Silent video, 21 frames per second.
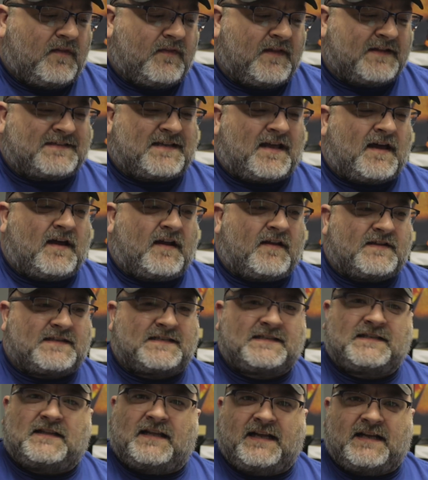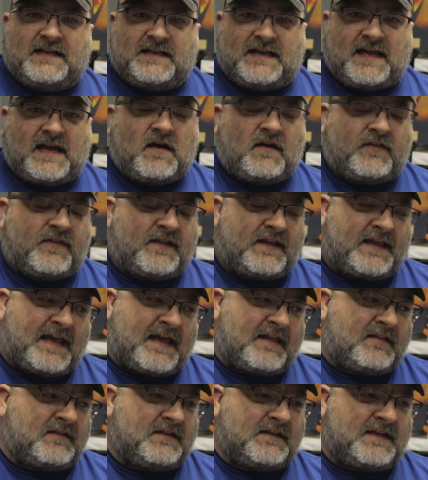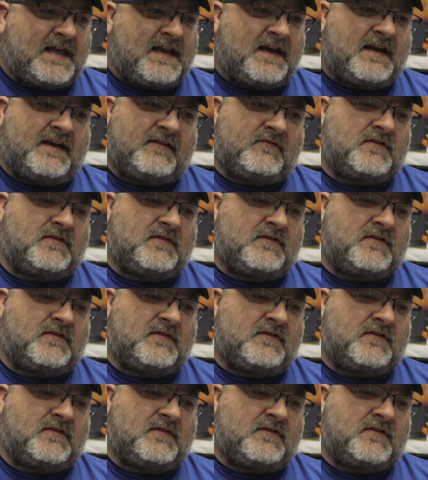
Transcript: that's kind of the slant now. I think Kathleen Kennedy